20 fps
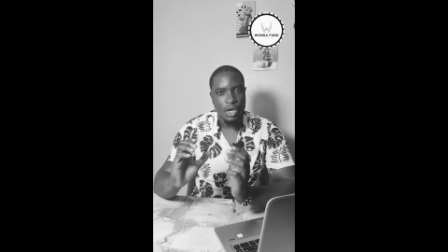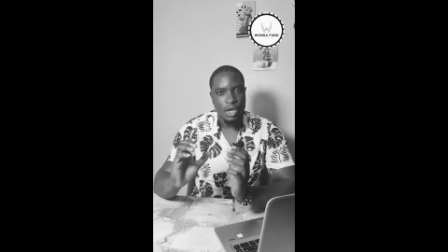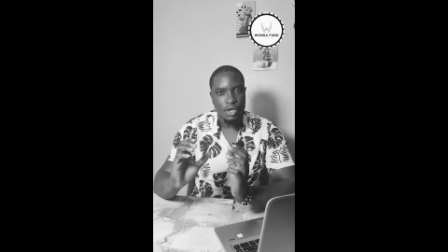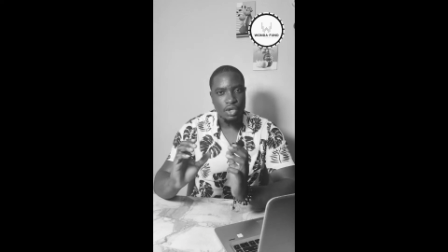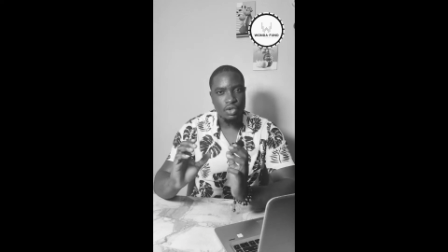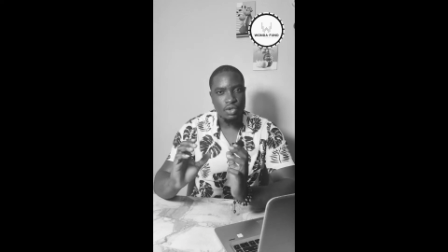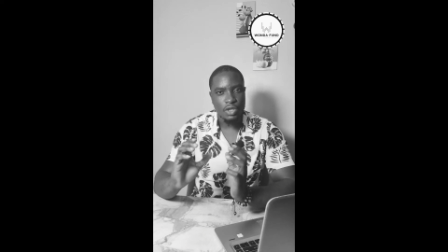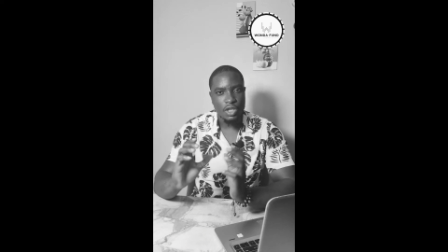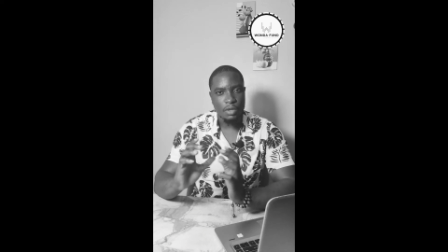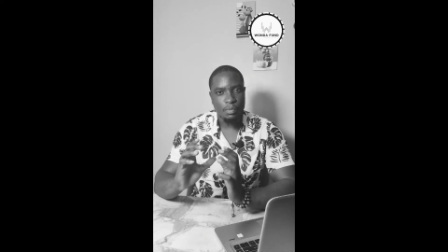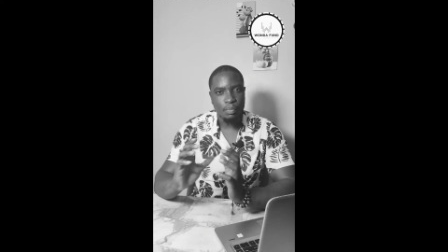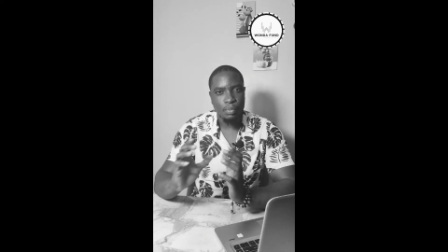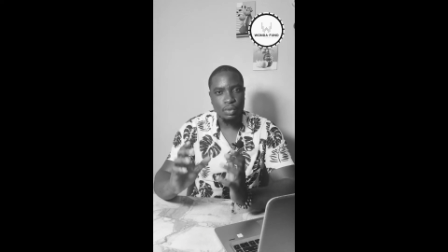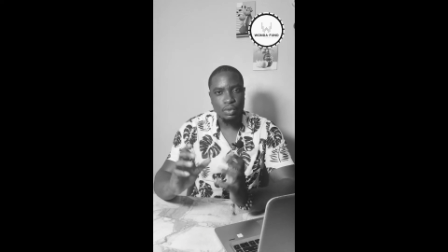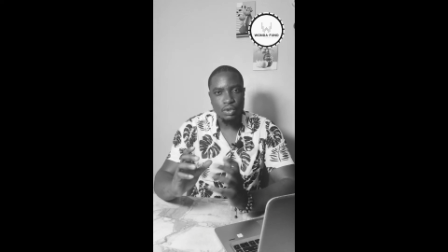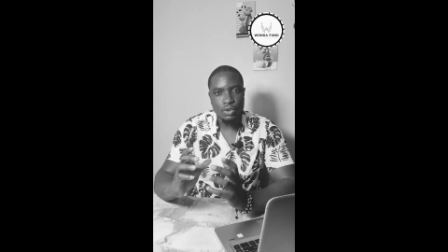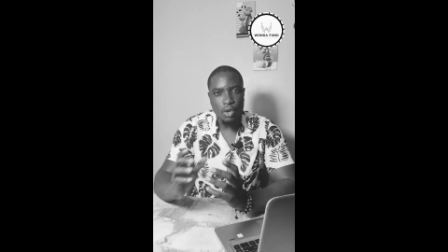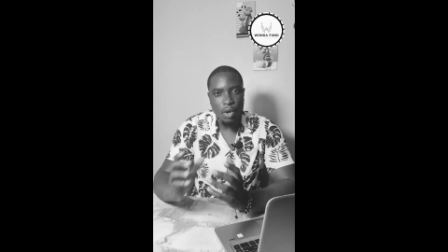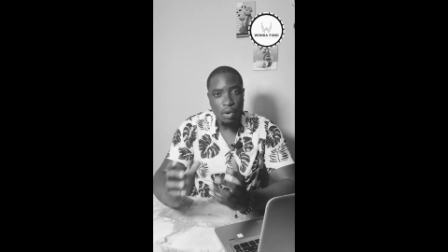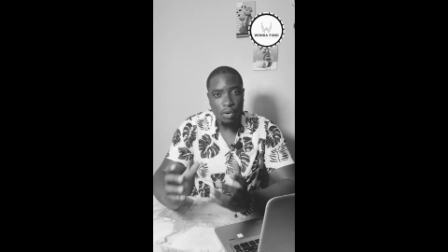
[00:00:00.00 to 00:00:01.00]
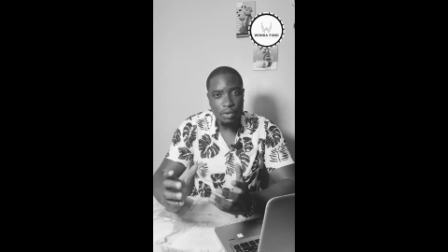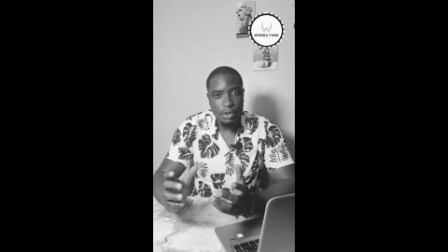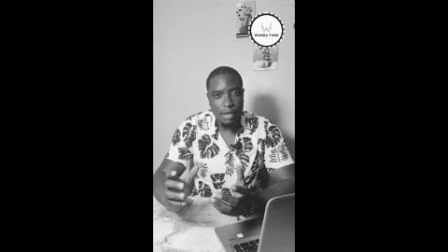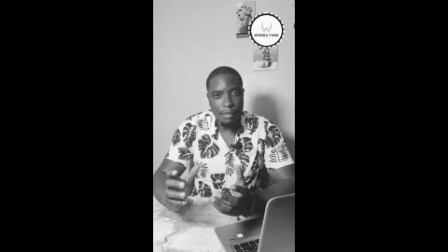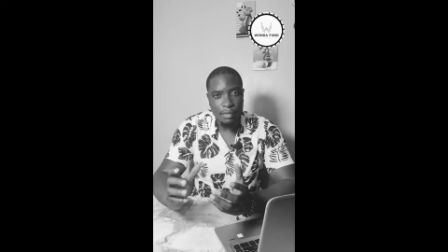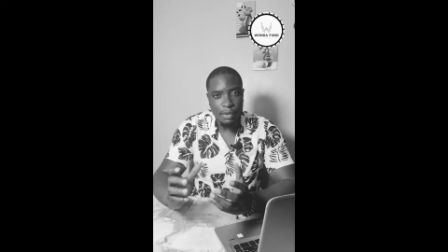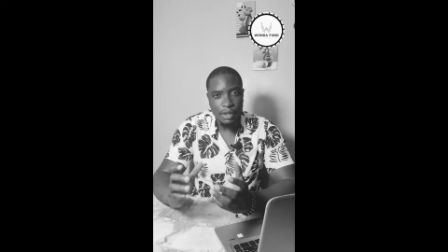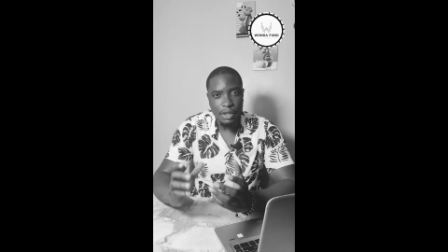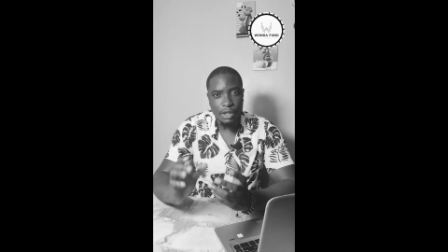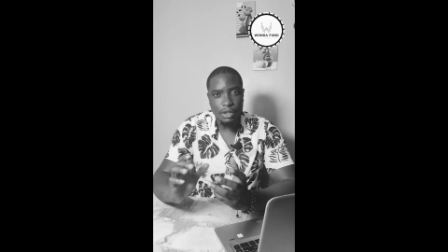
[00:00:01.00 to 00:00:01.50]
you didn't put all that
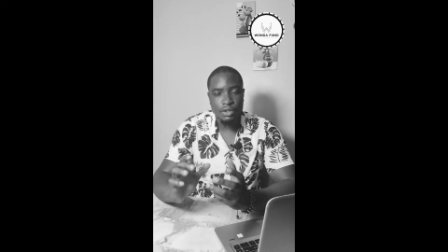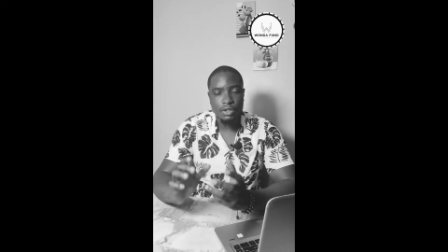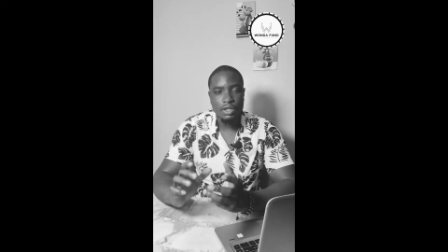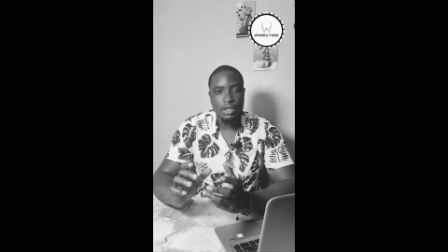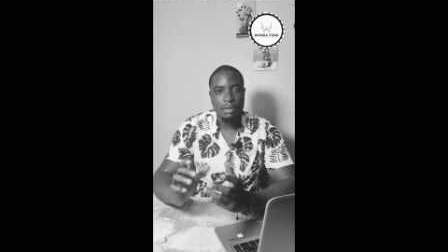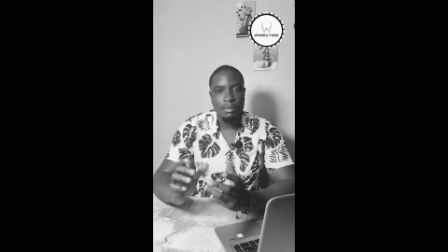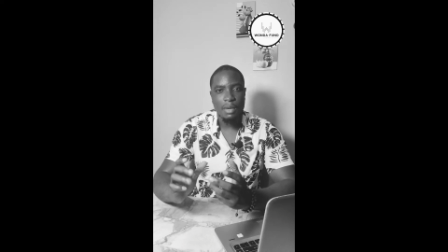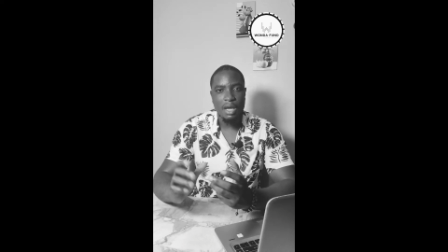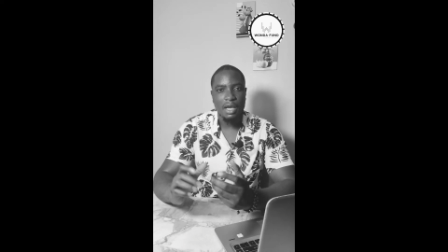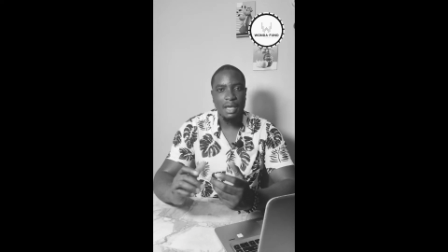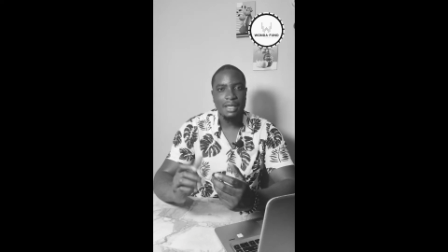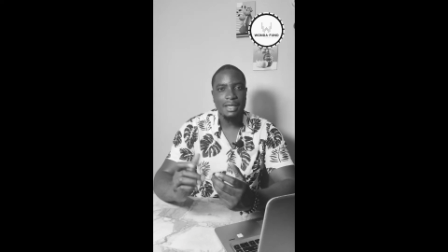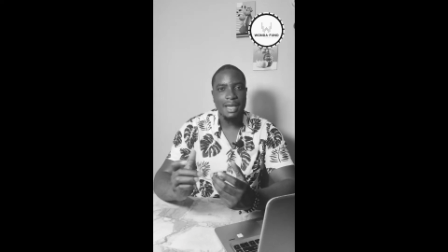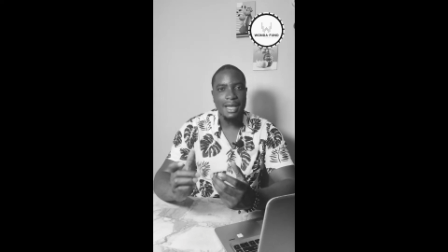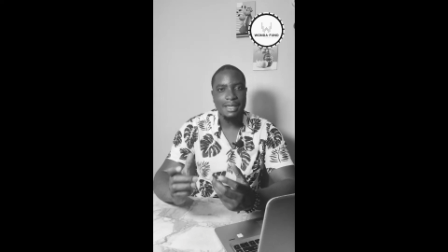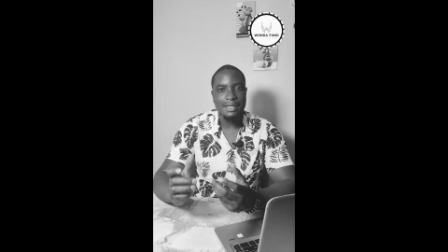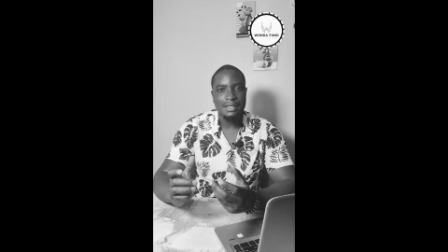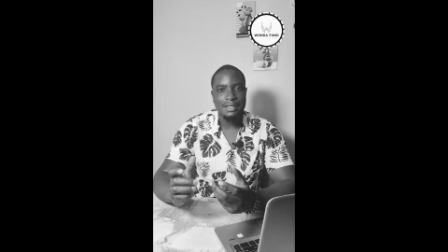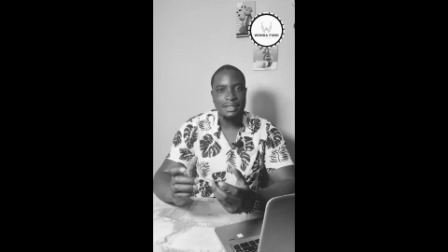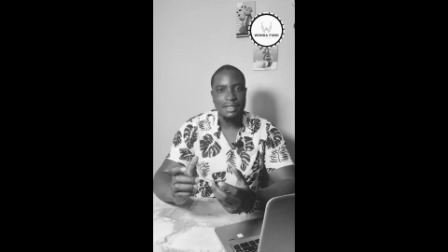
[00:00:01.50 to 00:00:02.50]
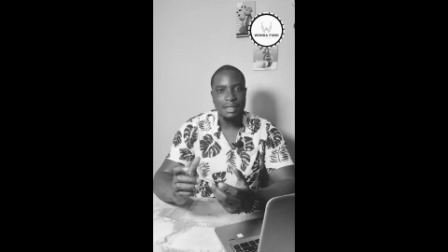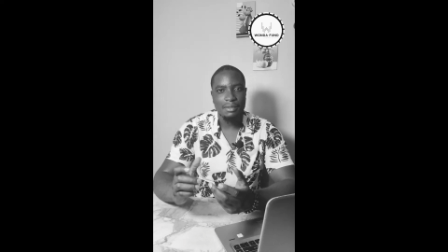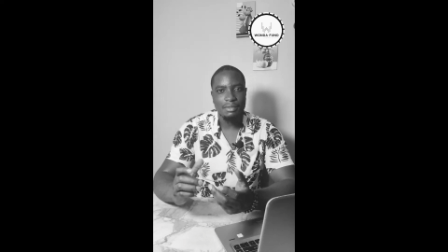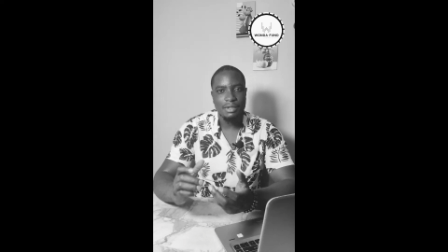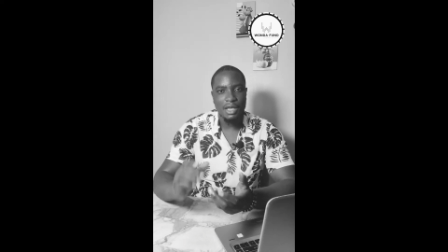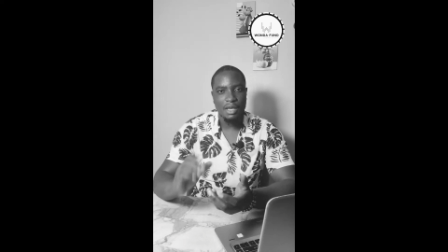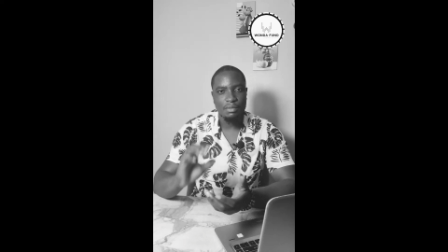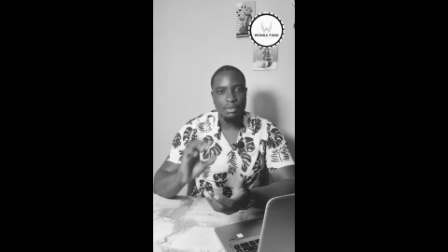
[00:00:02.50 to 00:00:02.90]
money into the market at the same time.